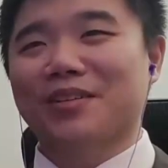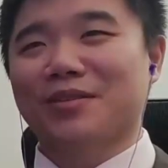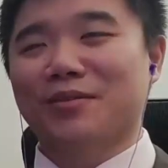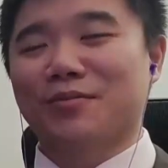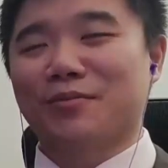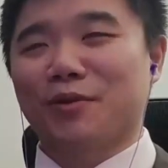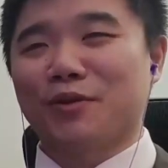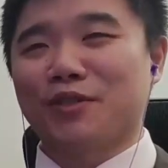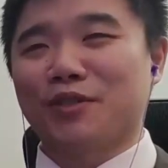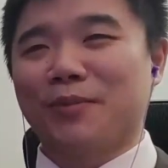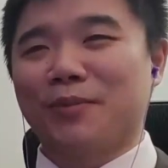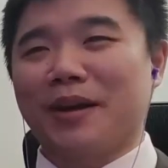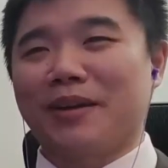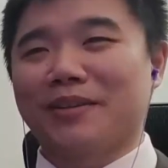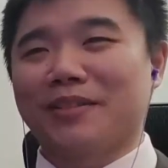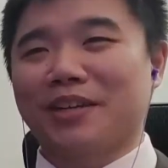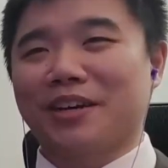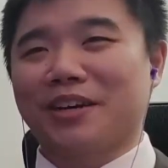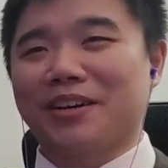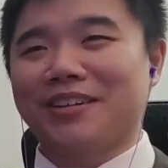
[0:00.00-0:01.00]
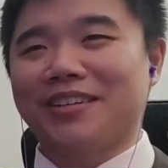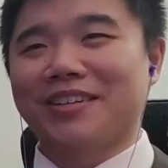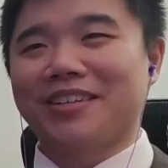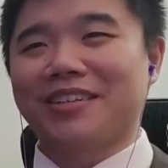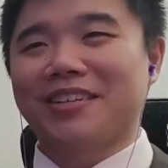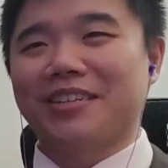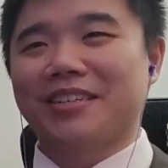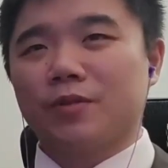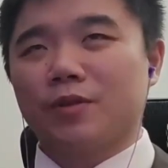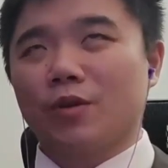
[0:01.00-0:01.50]
Ruined your parents' car.
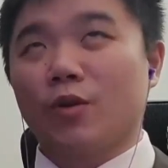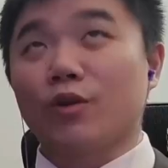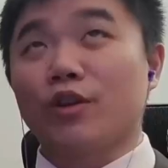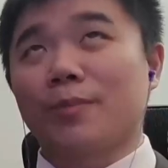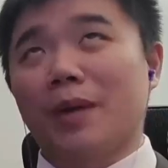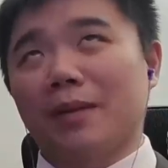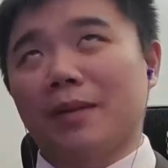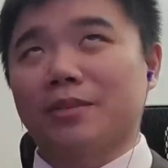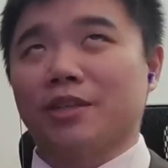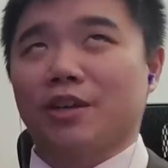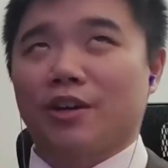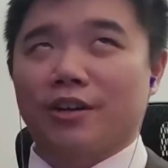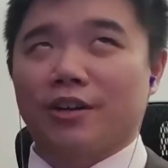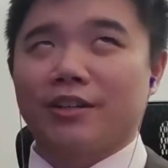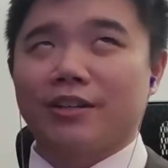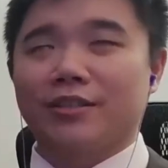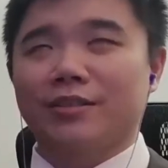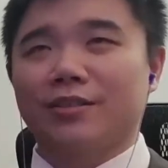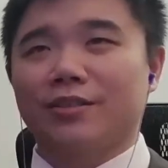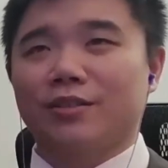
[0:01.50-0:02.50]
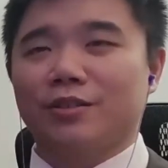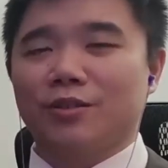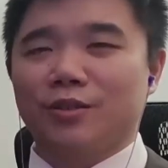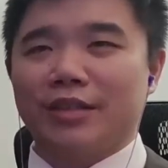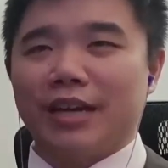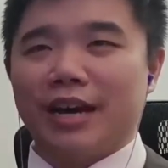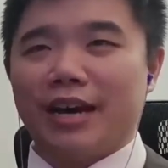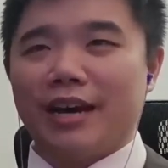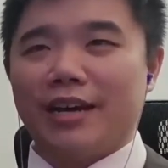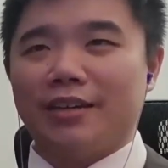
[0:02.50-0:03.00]
Or your mom's car, because your
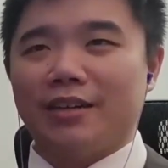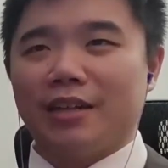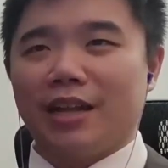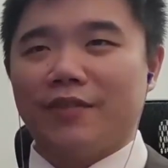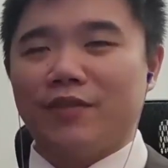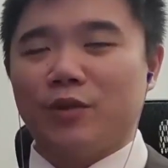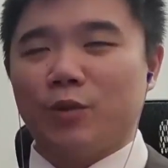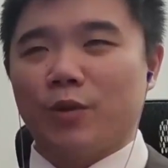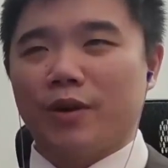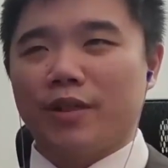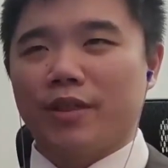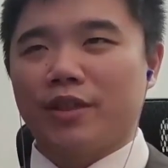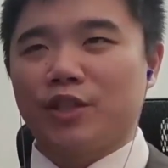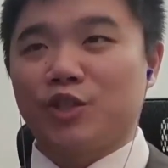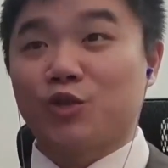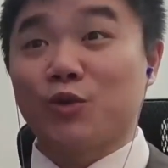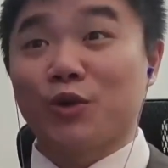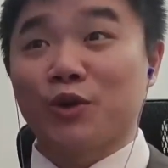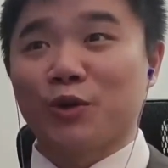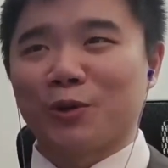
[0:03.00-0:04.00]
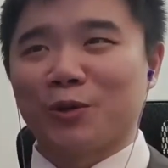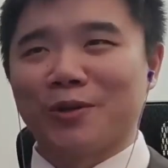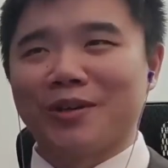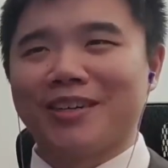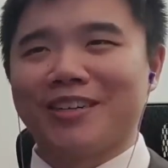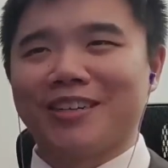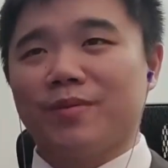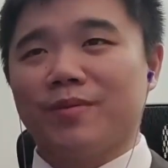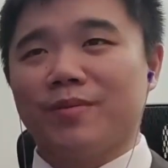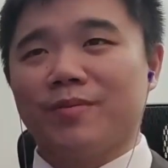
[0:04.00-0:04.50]
dad left with Drew.
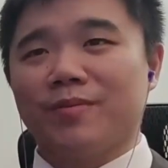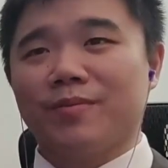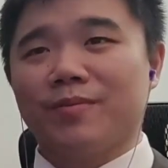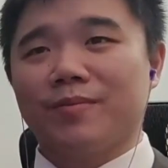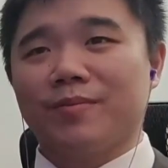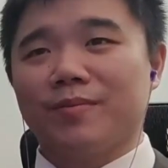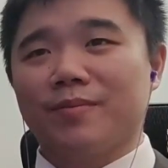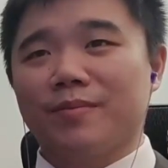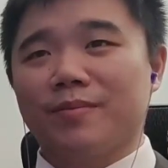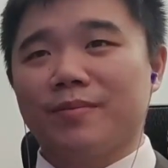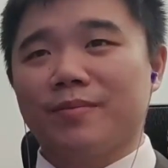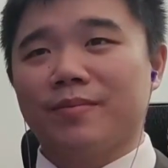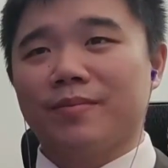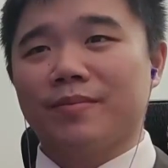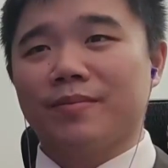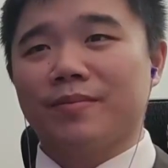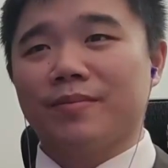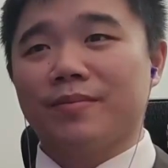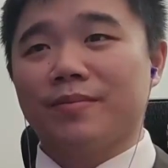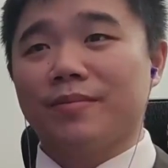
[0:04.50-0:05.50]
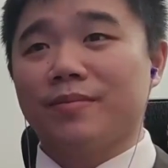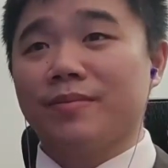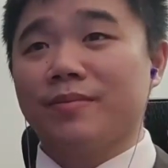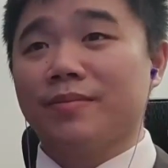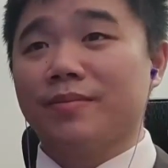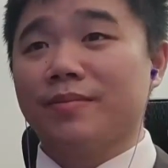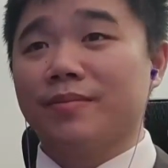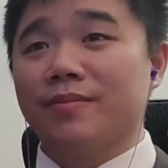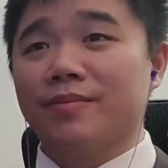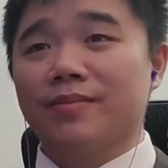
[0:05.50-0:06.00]
Come on, let's go tell the
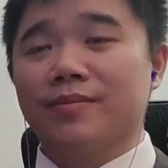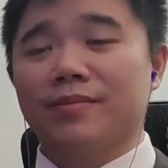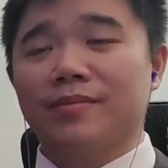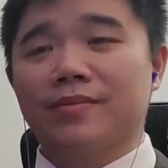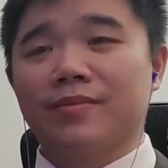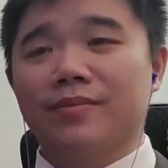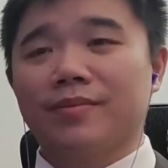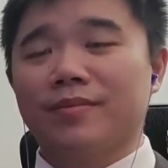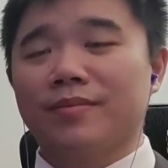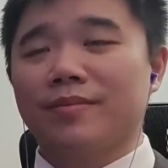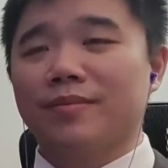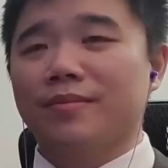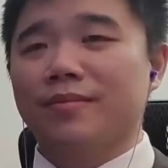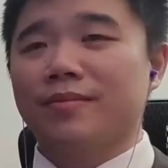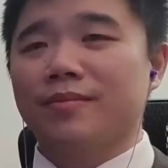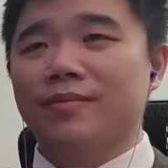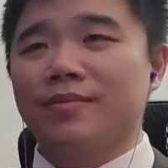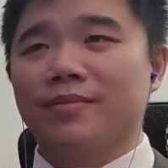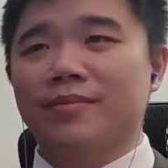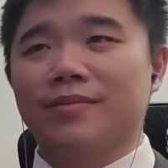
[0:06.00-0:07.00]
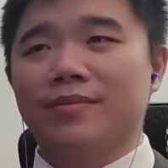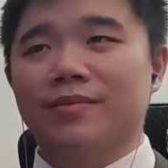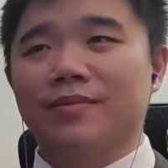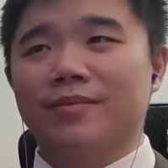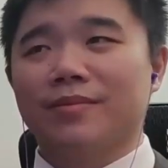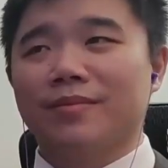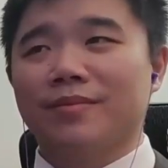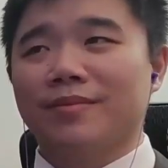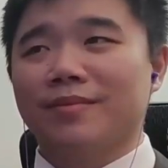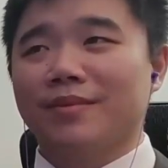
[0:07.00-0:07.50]
truth to good news.
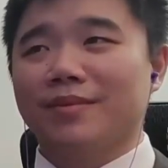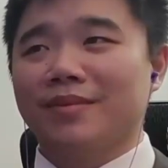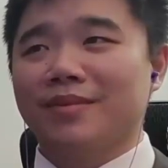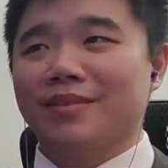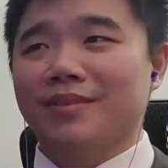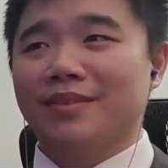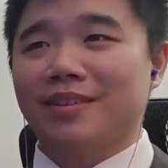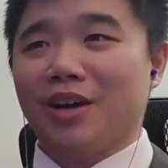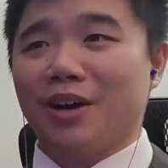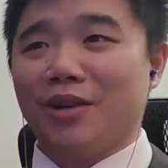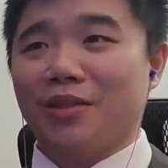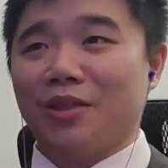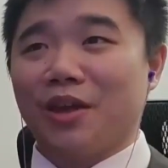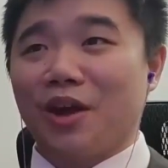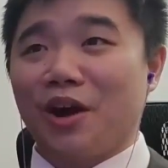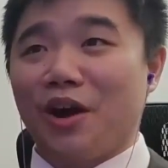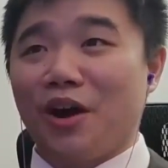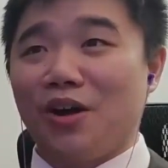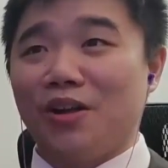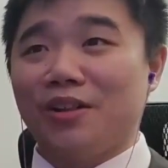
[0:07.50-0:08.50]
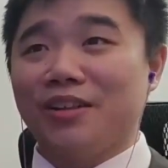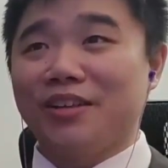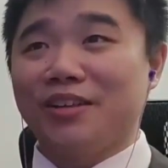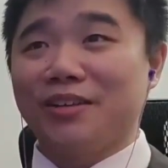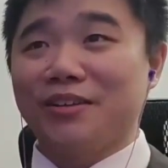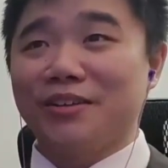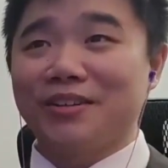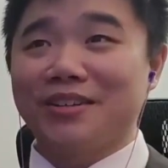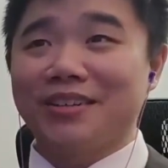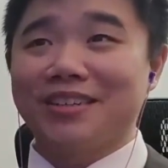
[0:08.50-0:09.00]
Are they all
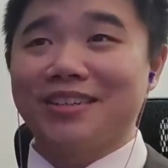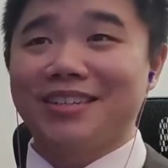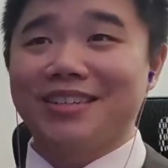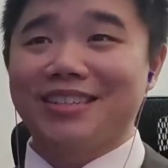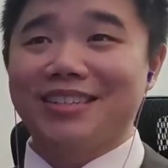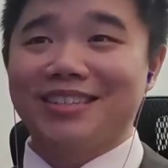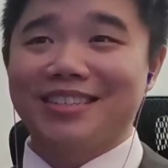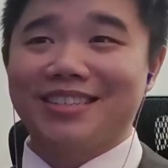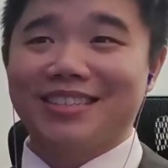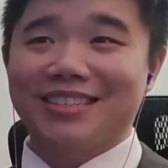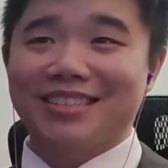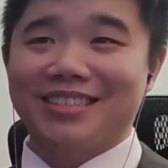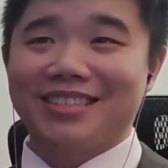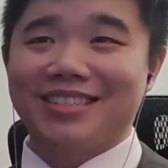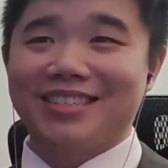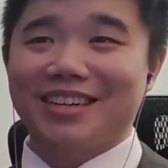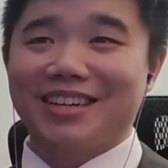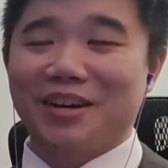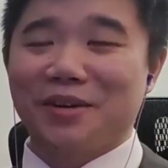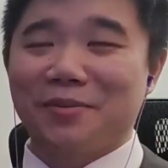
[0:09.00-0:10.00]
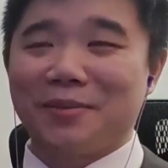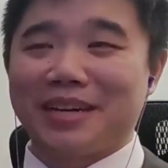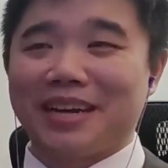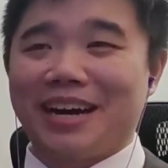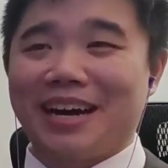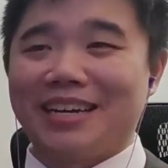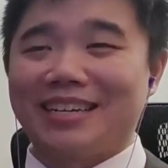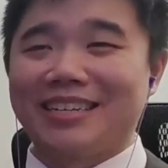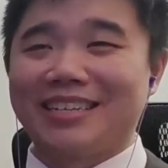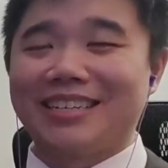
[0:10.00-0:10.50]
here? Oh my
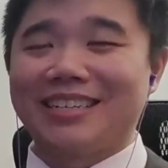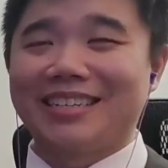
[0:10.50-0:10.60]
god.